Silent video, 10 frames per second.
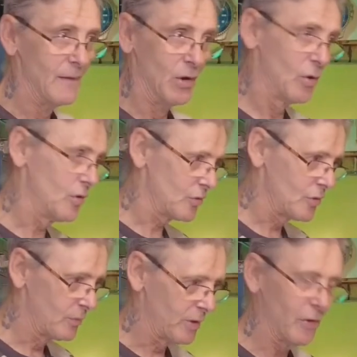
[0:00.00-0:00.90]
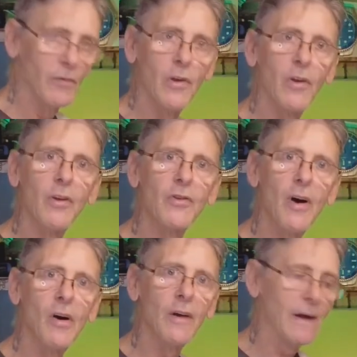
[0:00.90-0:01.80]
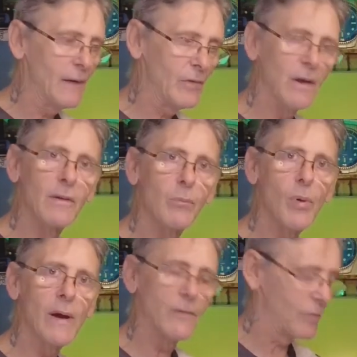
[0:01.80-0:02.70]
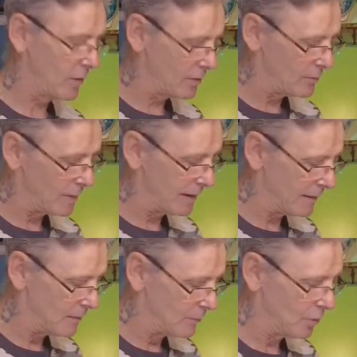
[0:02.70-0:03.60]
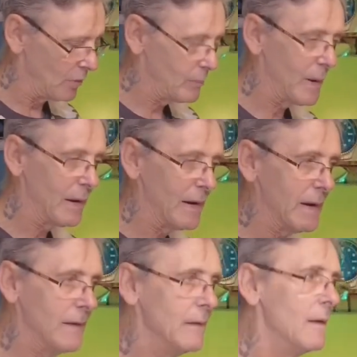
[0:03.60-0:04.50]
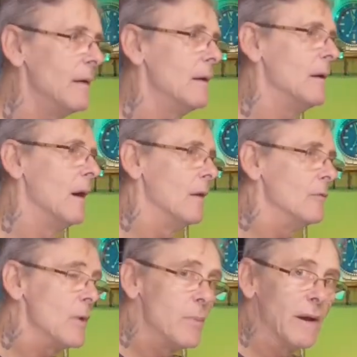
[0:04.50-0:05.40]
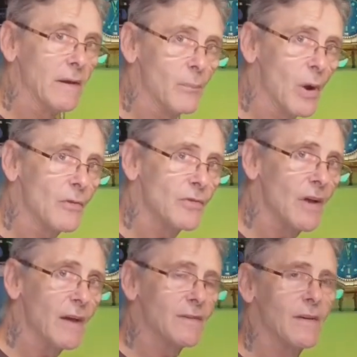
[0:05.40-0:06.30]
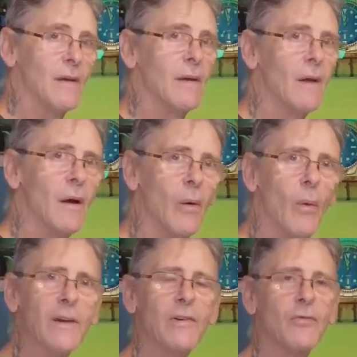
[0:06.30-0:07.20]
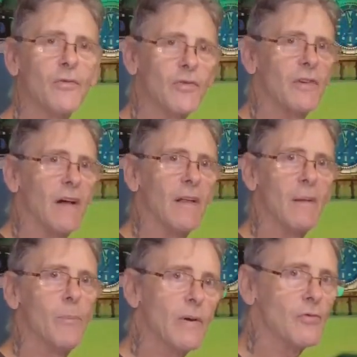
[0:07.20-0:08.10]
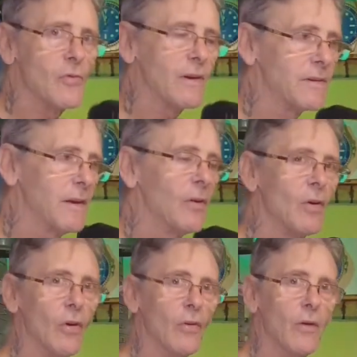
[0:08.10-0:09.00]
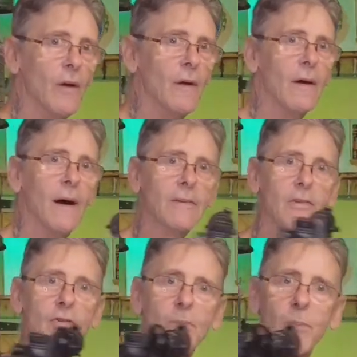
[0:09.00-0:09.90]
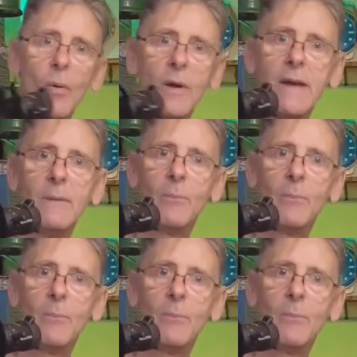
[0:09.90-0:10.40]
look at something other than the target, have a little break for a little minute, put the pellet in, and repeat the process. When you're just sat there bench resting a gun and you just keep